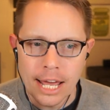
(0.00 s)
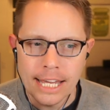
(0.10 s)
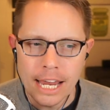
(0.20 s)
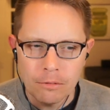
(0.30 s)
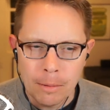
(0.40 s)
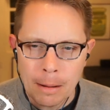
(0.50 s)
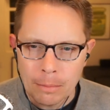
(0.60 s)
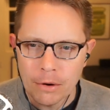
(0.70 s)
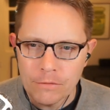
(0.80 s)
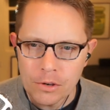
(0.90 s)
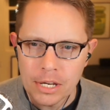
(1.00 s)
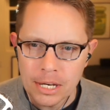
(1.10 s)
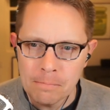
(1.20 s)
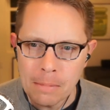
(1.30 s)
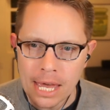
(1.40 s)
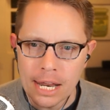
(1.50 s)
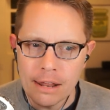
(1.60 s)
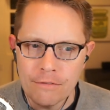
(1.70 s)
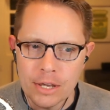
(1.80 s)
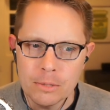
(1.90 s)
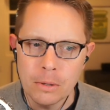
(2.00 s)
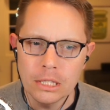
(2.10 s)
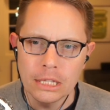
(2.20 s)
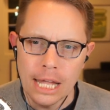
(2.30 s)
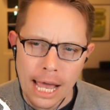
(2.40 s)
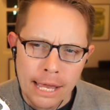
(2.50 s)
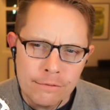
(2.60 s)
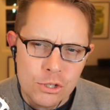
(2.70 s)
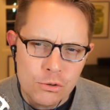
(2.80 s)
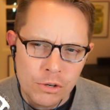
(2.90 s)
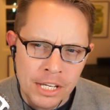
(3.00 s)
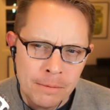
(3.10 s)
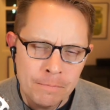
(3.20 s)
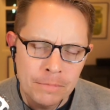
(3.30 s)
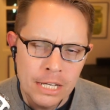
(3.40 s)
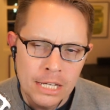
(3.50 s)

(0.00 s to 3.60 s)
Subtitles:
I can't remember if you can embed a Facebook live stream.